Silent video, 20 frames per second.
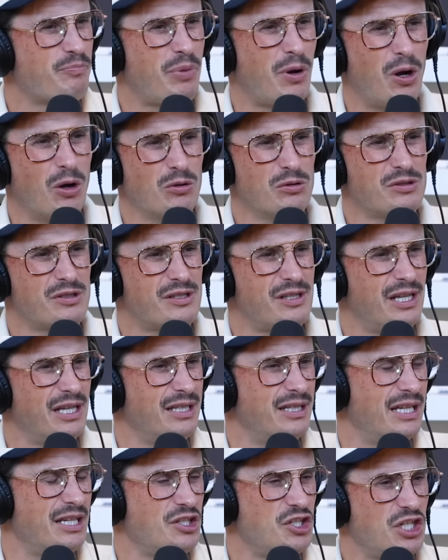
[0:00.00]
post
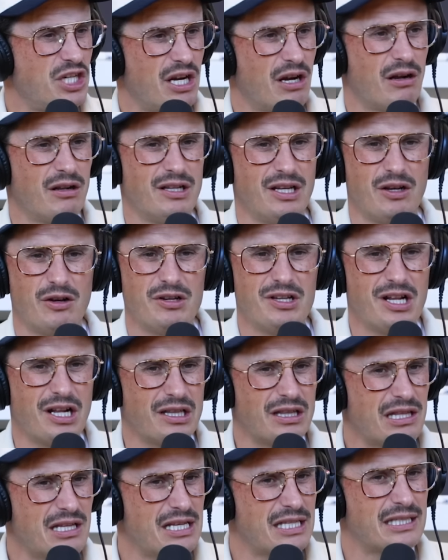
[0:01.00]
it and they share it and they go you
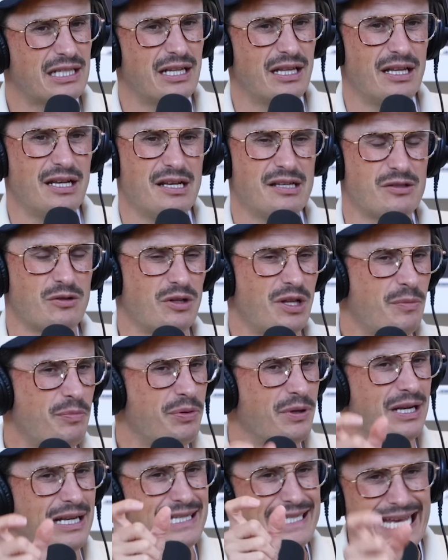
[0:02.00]
gotta listen to this or they
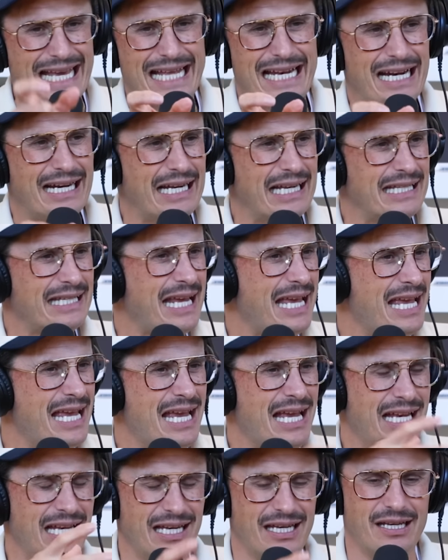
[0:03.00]
put a 10 out of
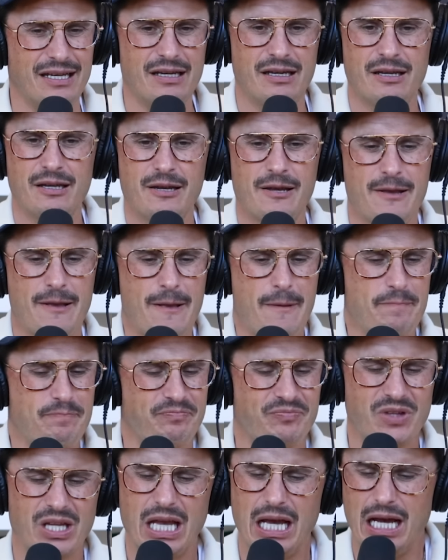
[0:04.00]
10 and
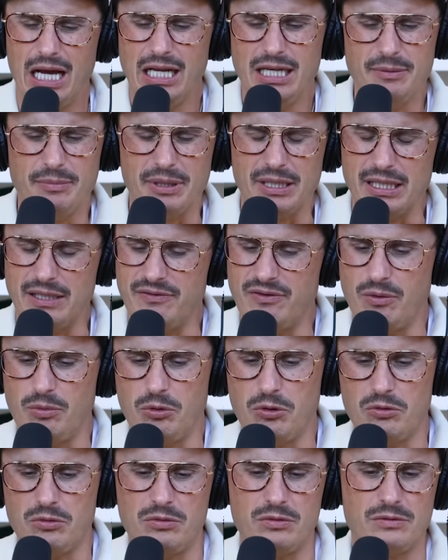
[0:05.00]

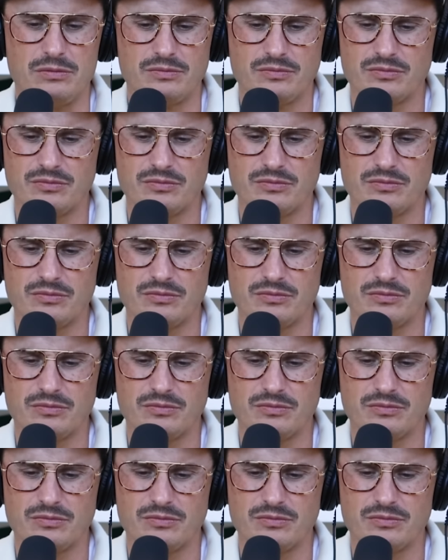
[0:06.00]
unbelievable.